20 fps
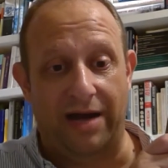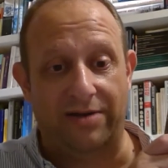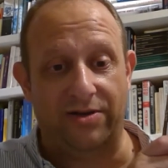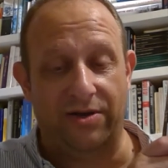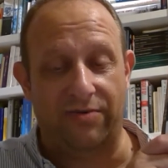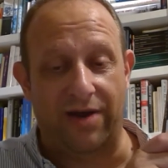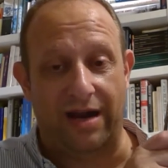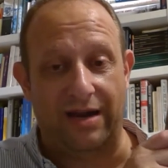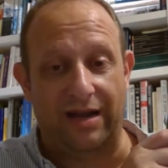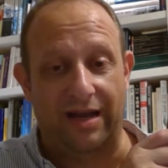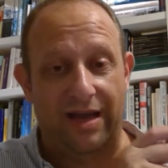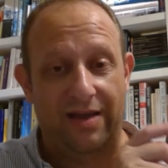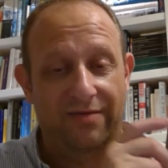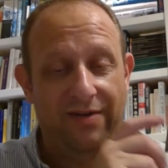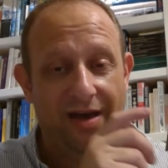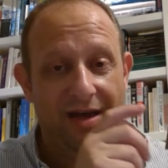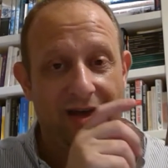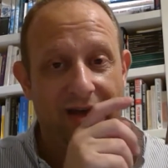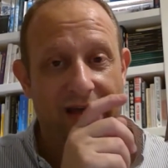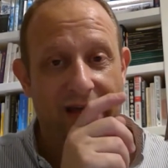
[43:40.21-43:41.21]
He has a new
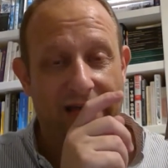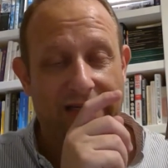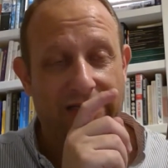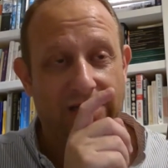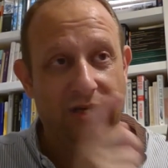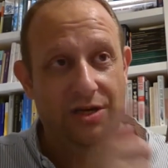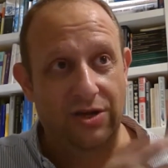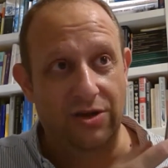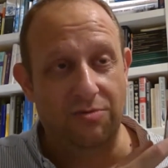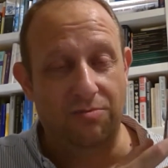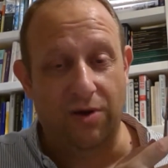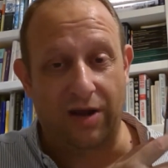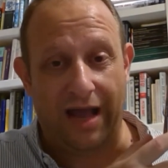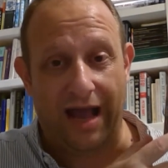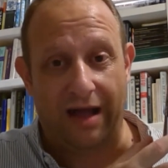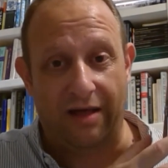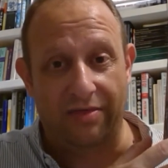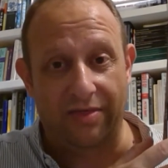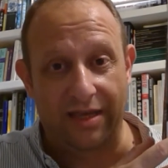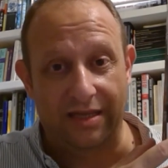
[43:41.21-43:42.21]
book out this year on a
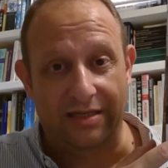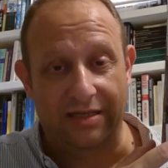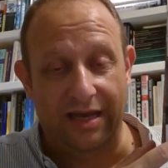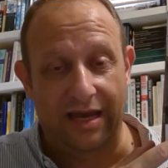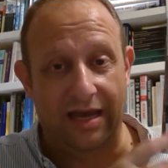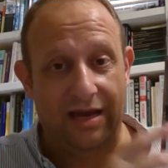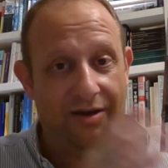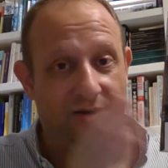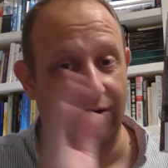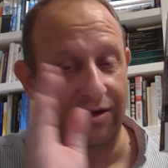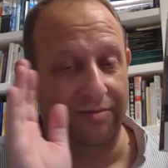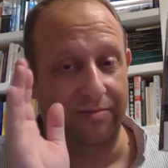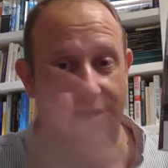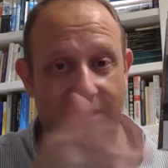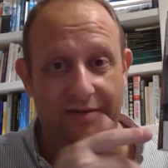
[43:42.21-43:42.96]
completely different subject,